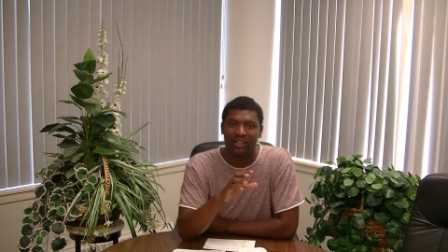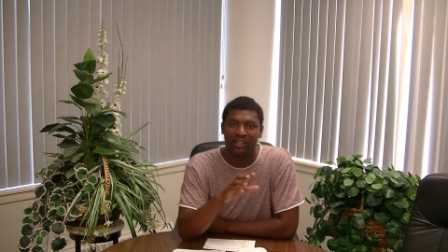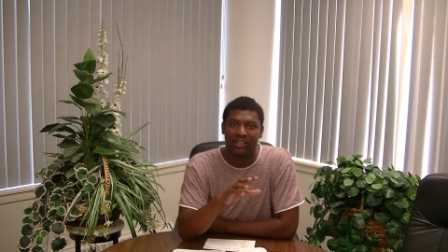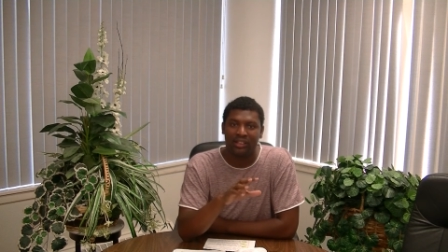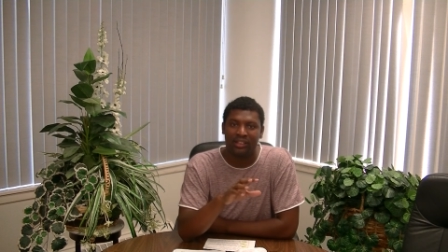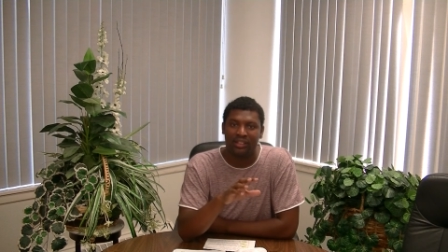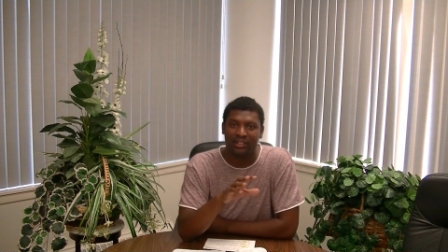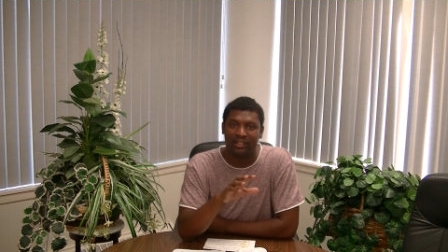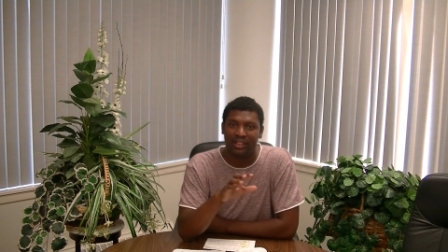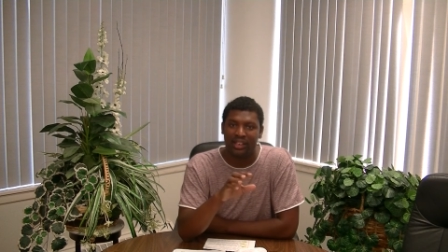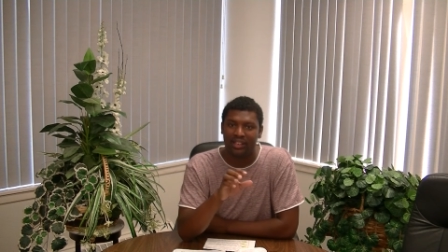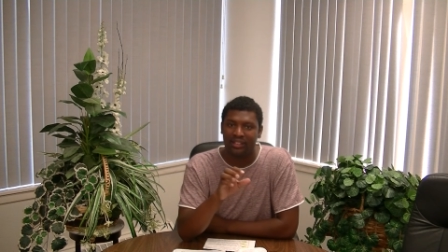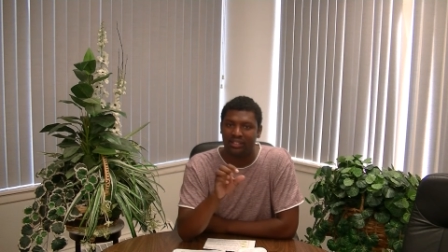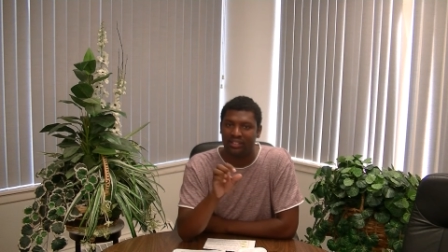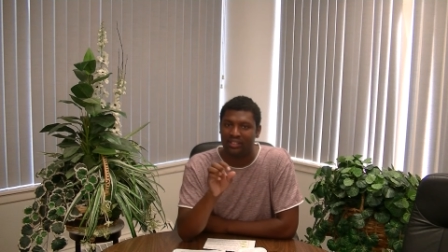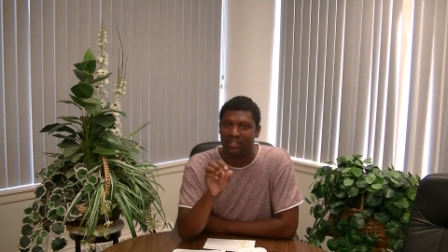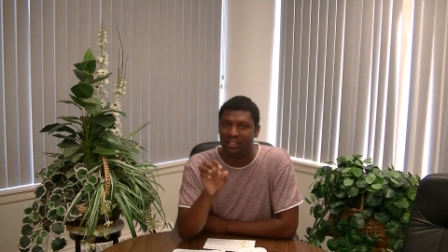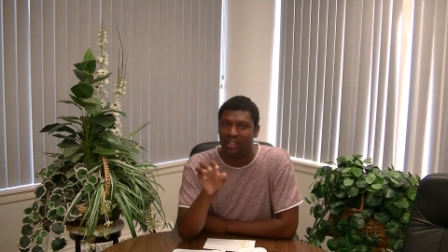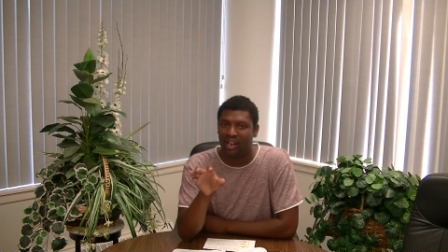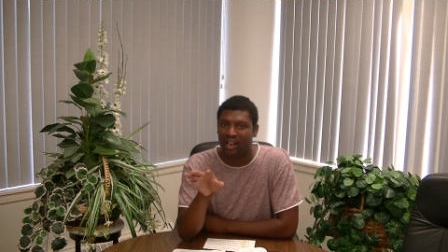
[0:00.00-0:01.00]
to connect
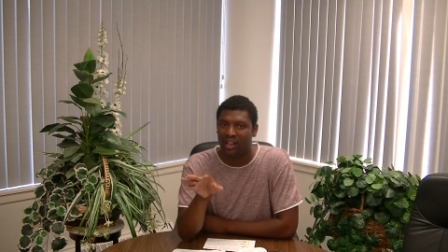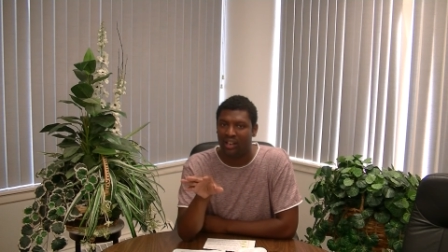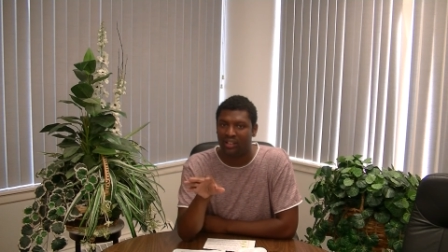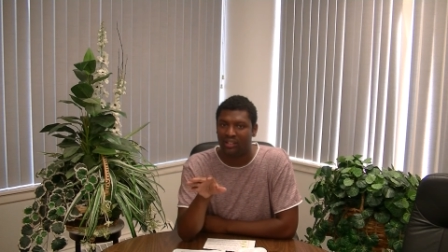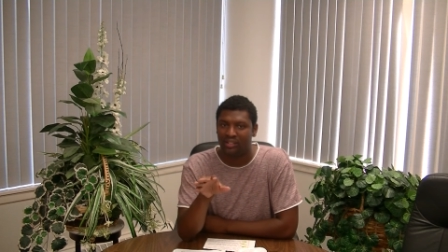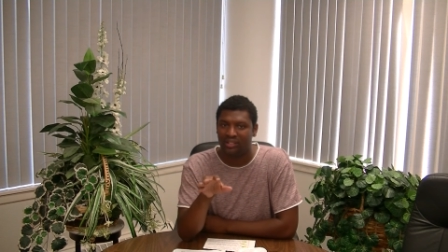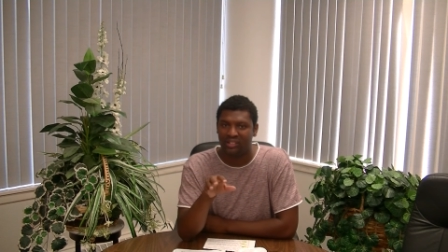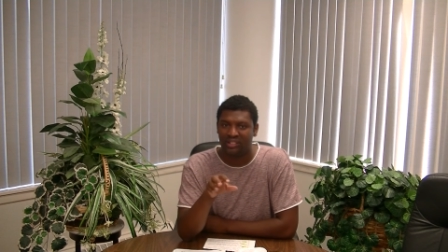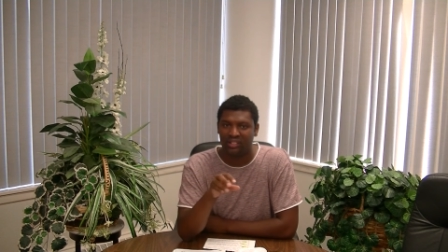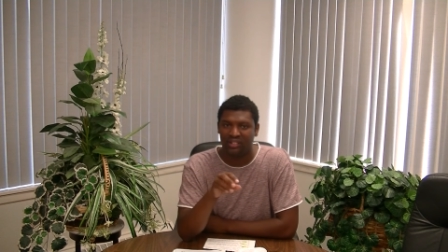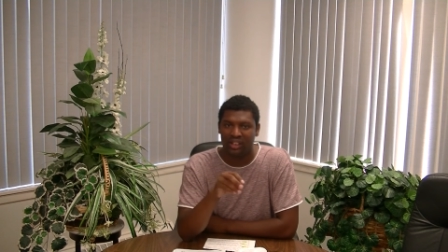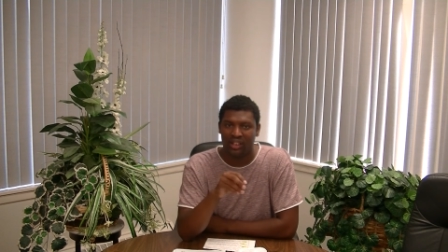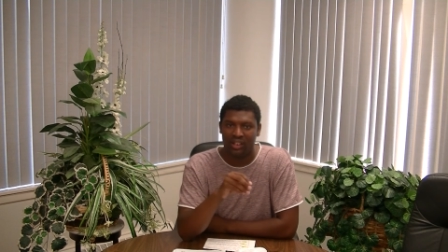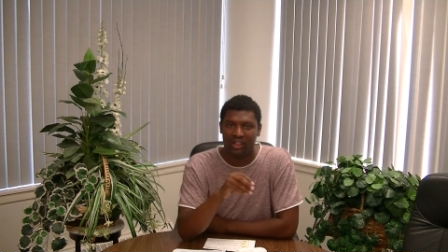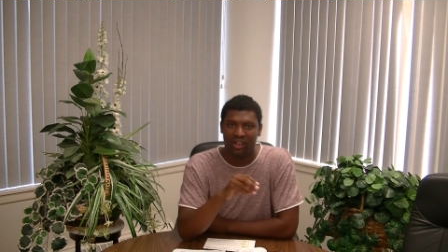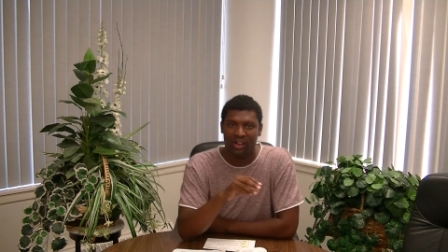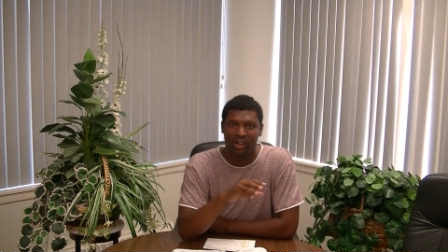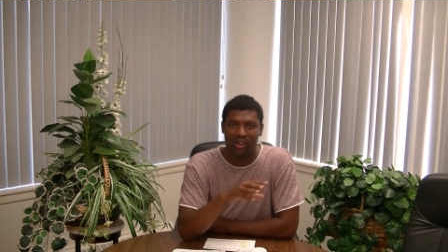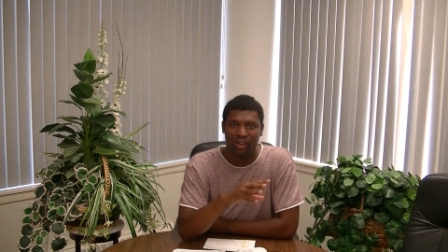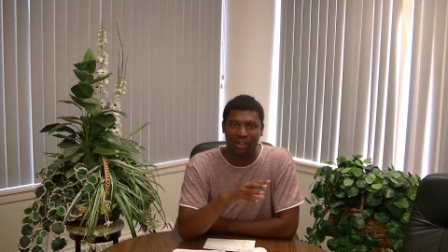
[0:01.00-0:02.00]
the dots
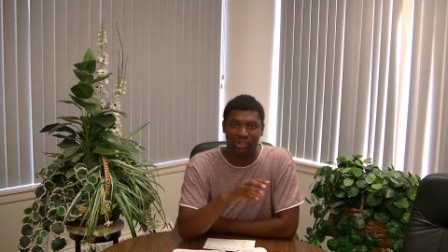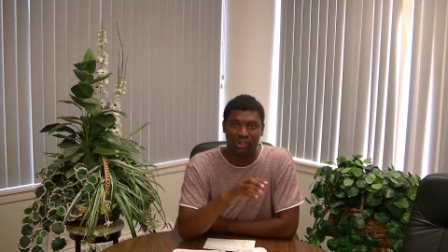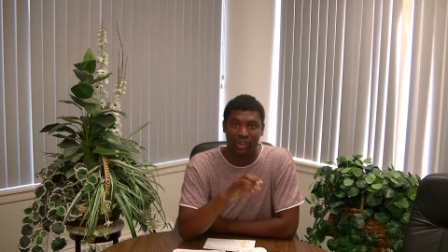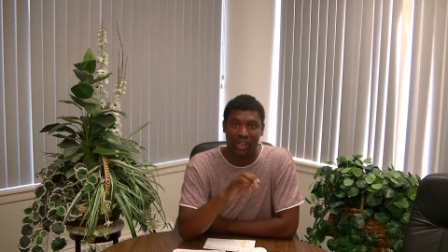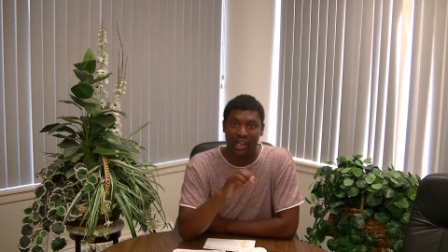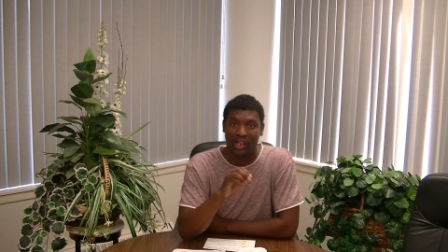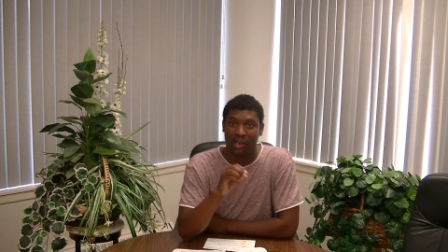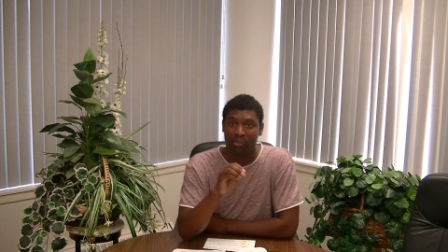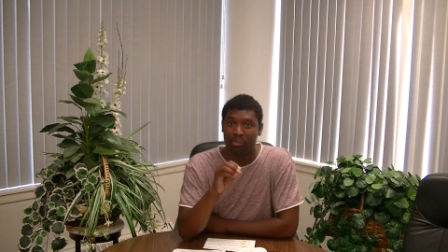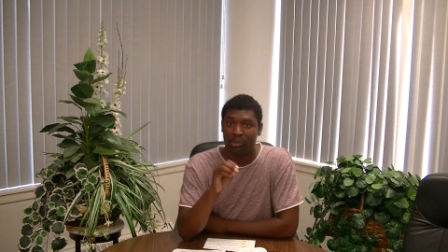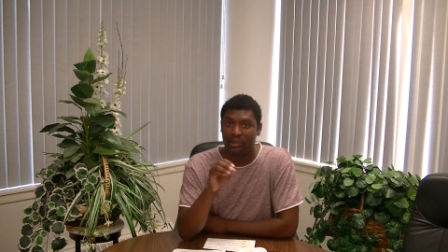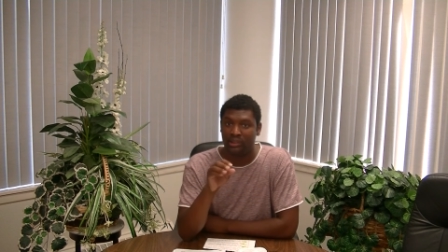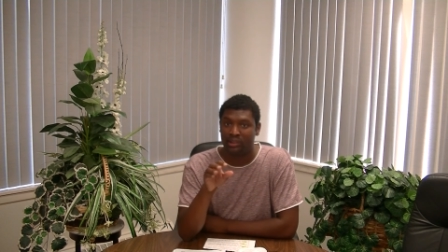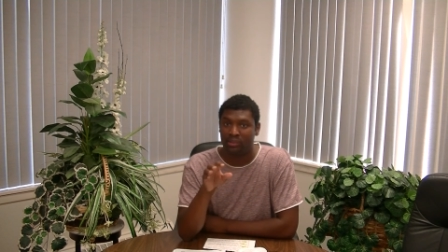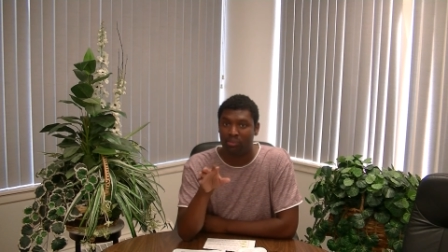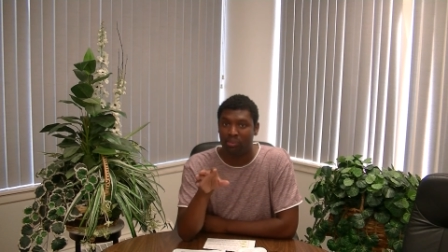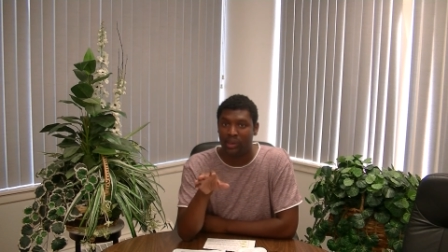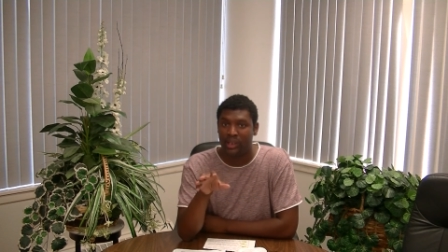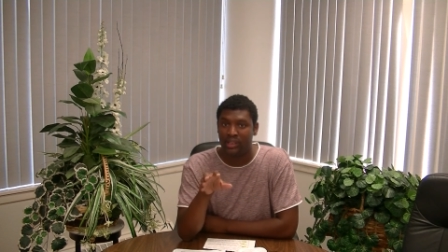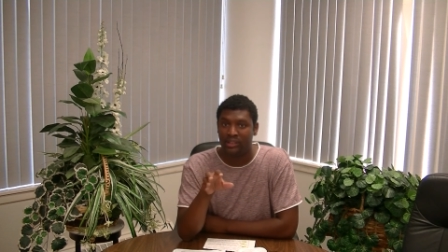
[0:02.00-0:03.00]
or trying to put the
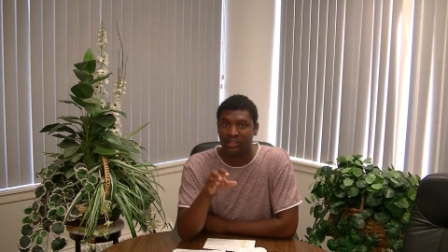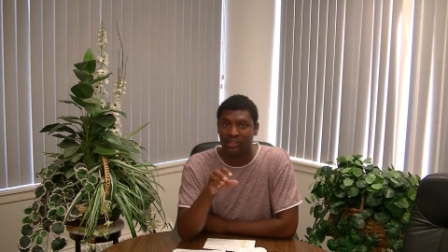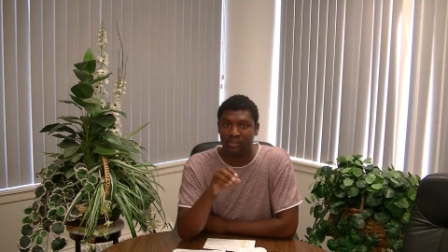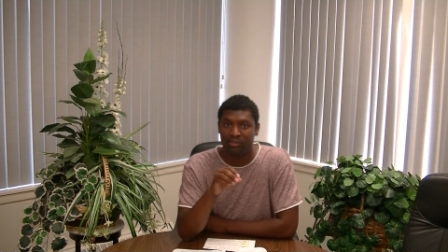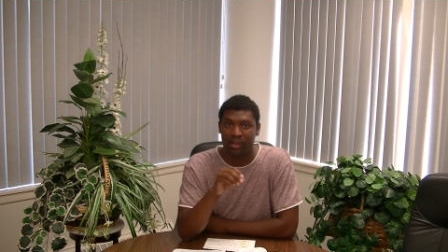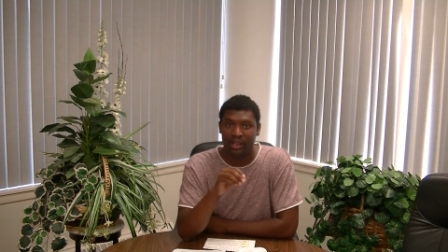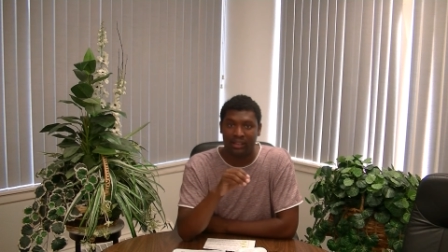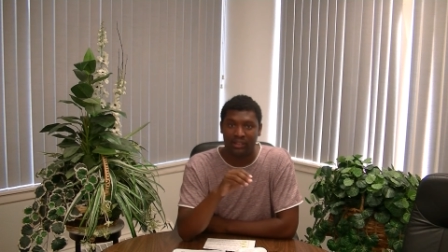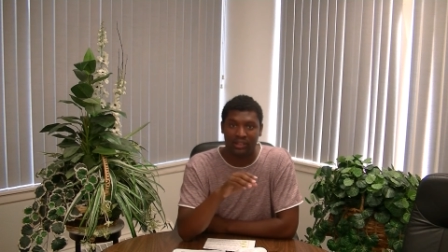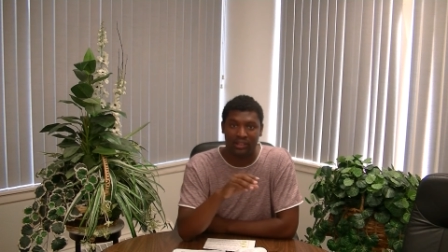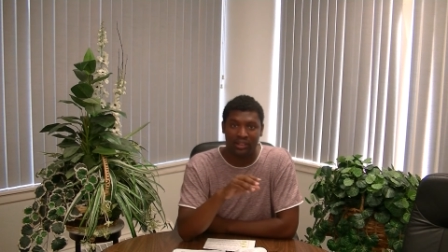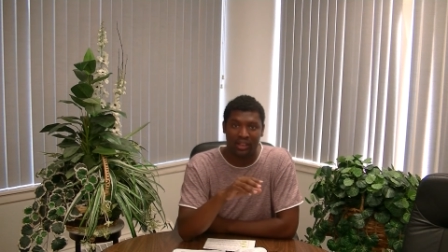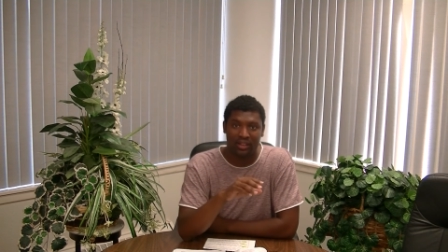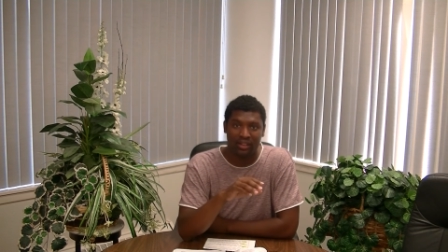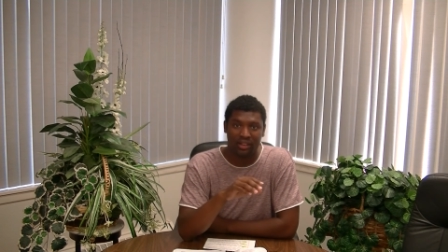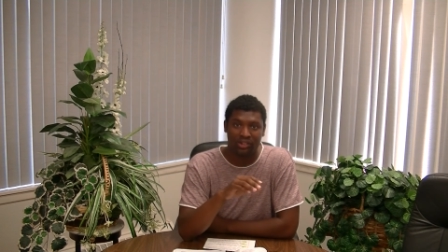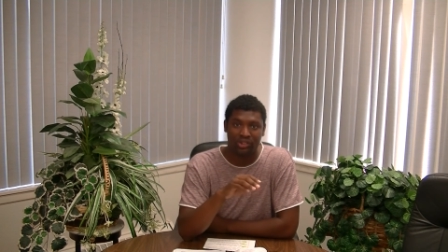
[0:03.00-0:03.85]
pieces back together,